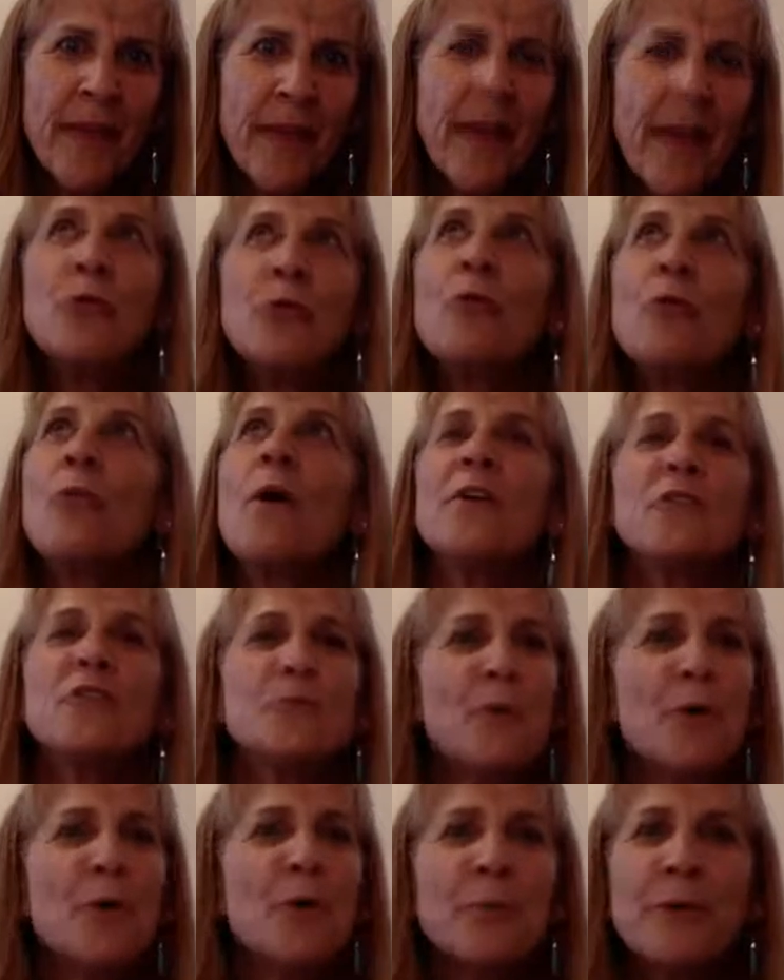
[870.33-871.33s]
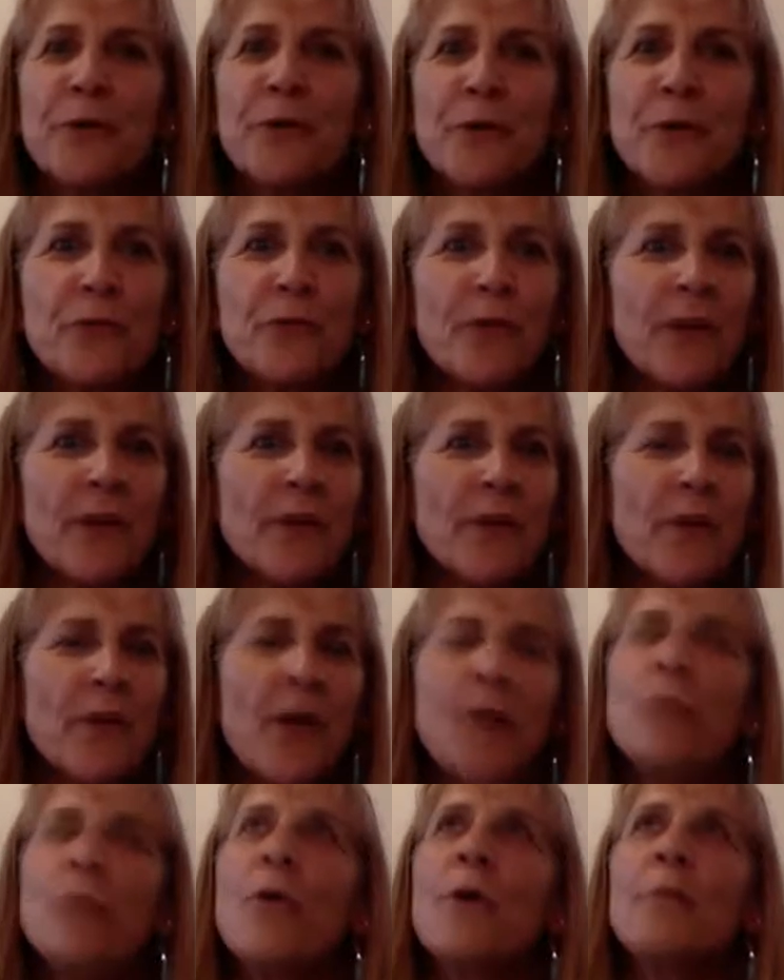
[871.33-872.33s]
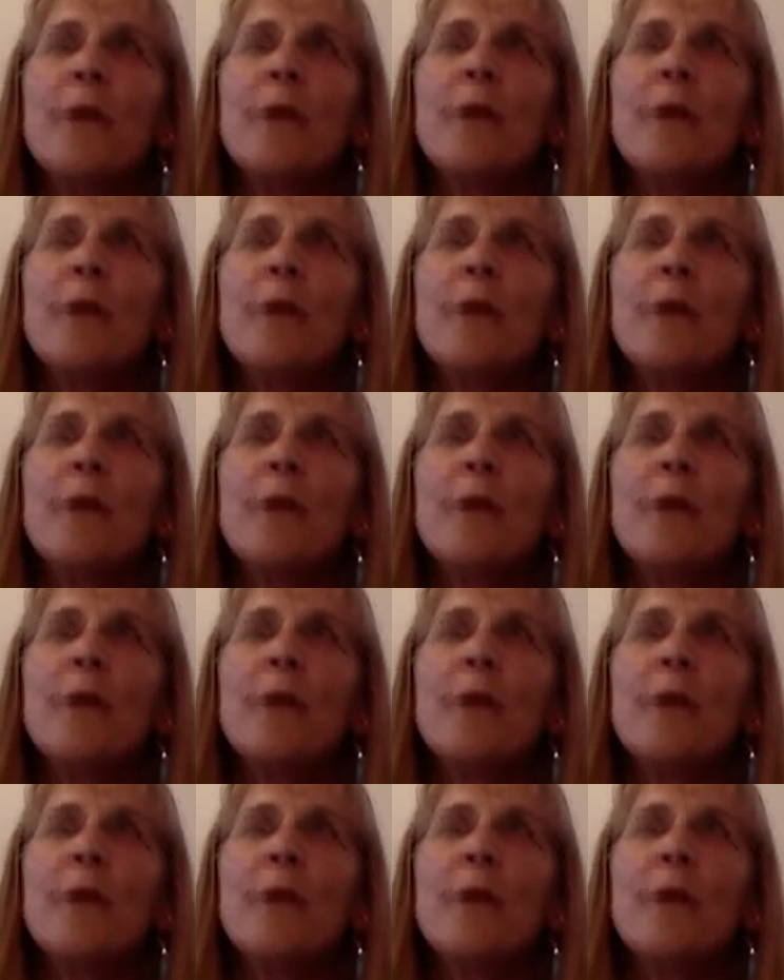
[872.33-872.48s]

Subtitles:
And what's more beautiful and what